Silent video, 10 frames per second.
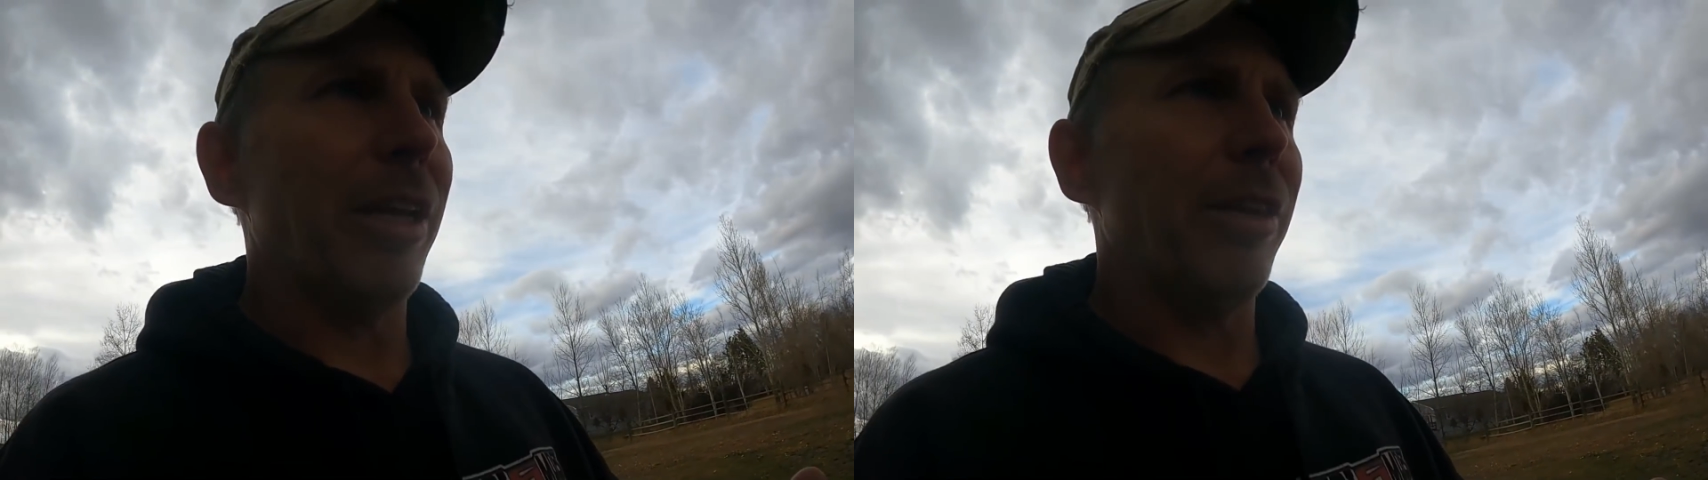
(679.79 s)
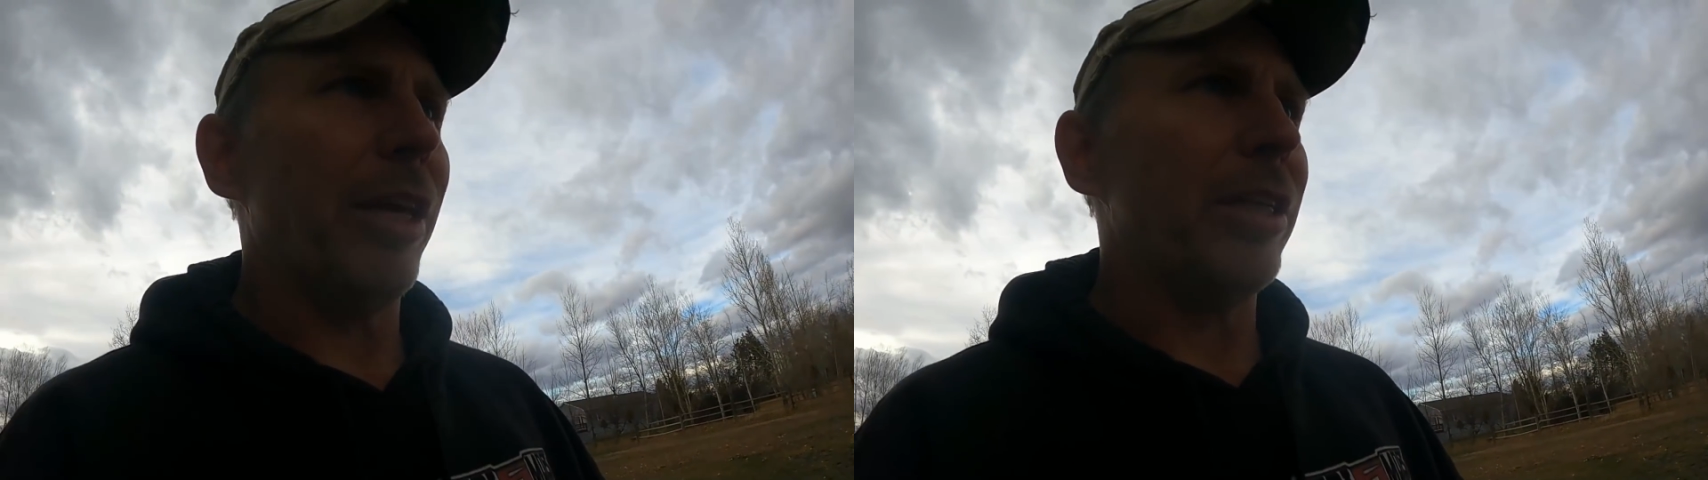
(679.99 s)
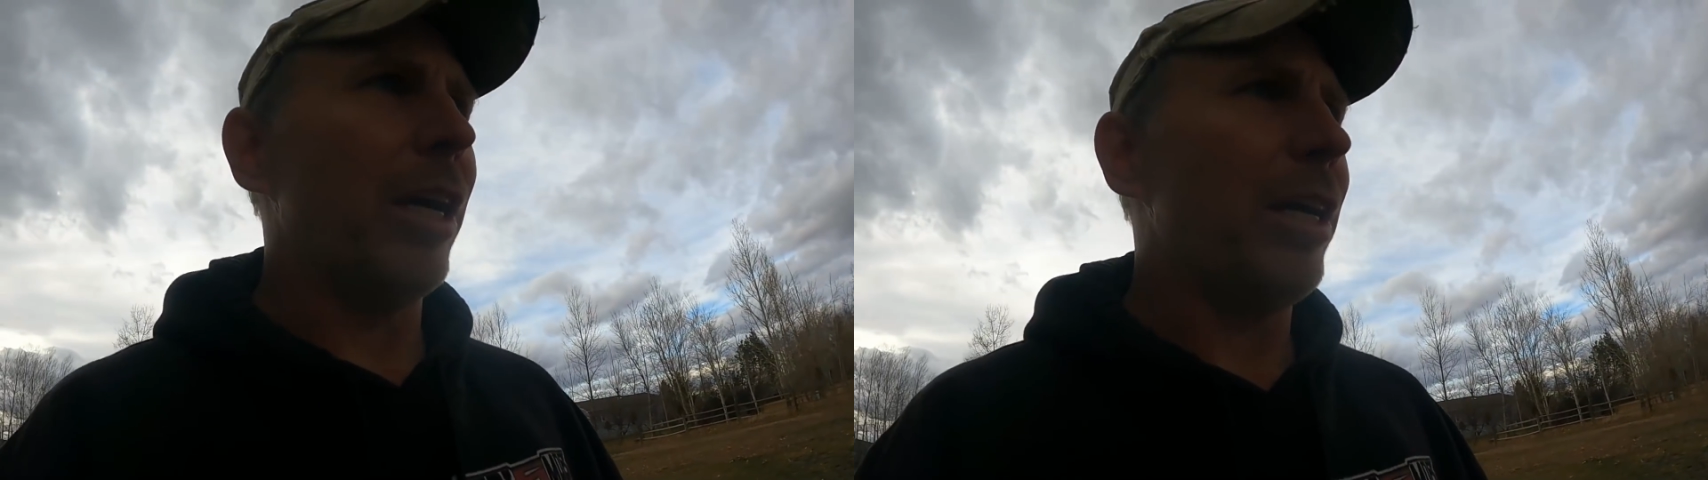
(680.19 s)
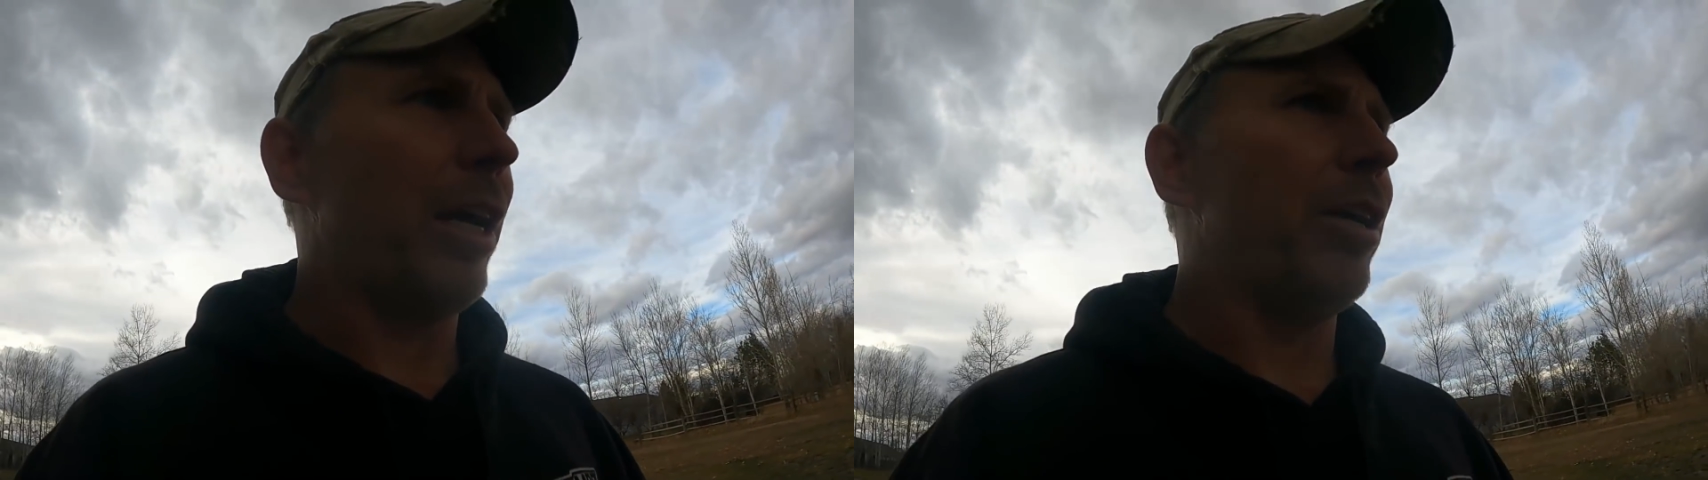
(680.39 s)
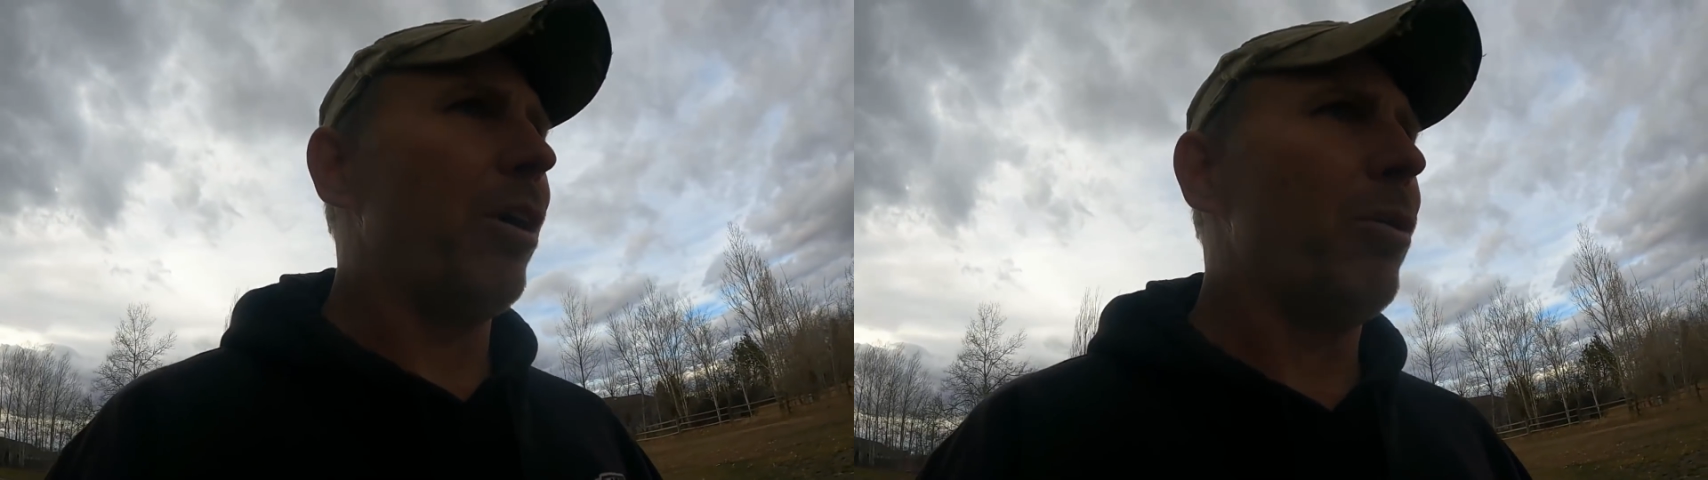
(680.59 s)
get anything done,
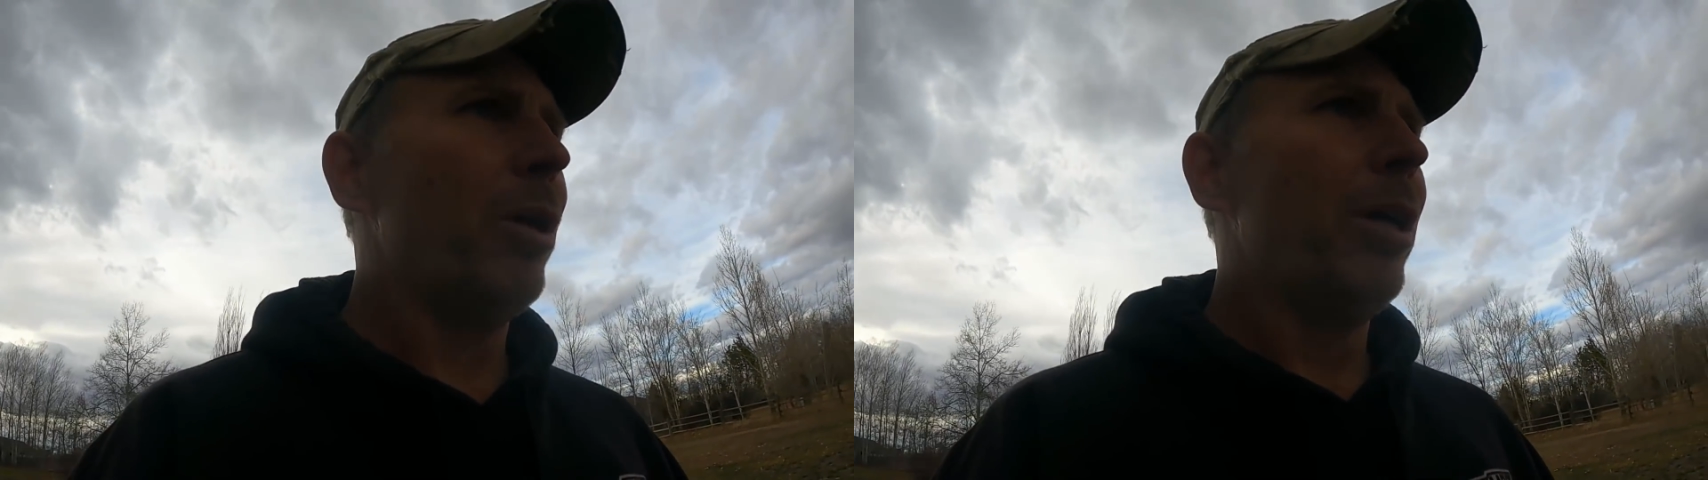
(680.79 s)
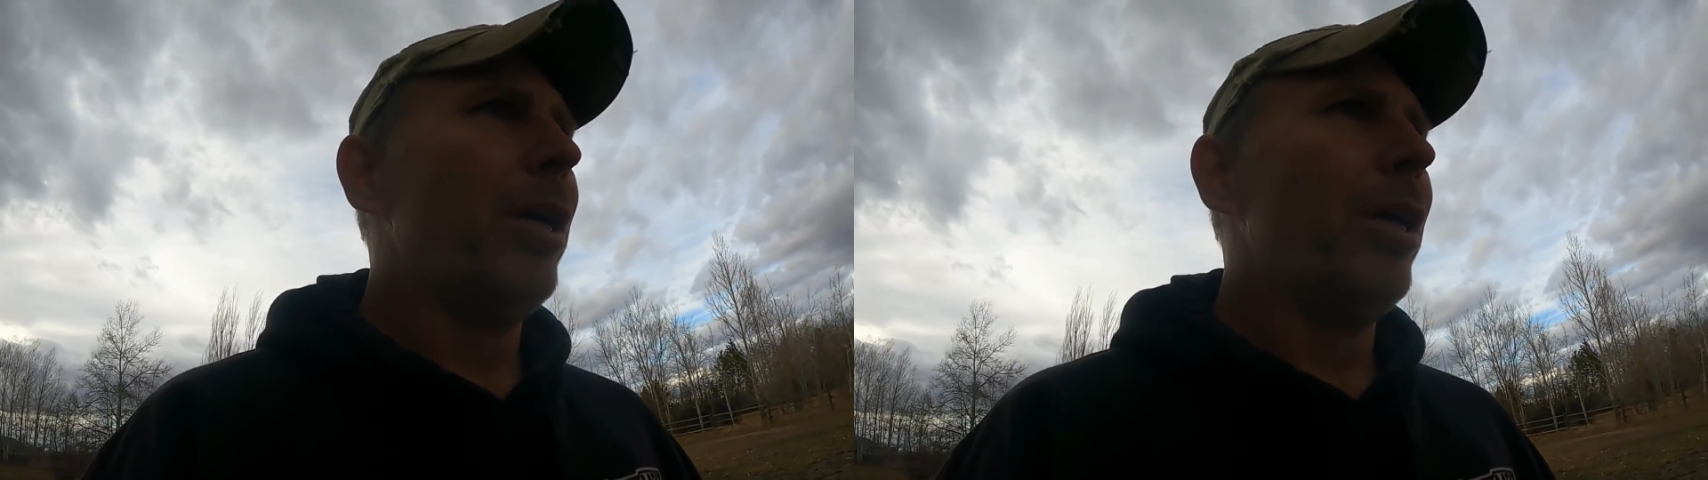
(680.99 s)
I know,